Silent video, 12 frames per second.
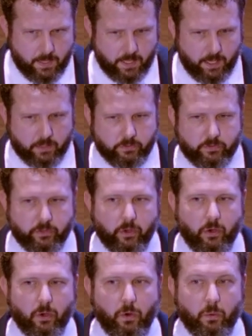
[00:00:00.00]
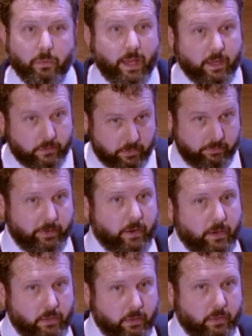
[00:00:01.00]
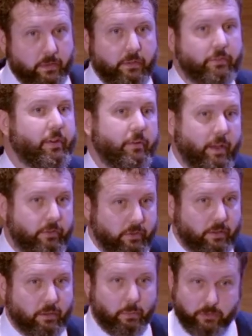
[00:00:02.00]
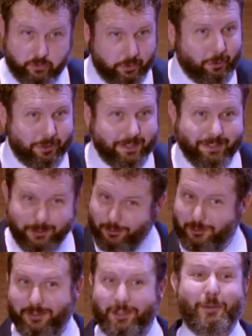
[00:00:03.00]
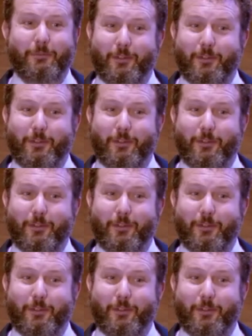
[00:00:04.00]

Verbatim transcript: And so that is a very good consideration, and we should totally, you should come to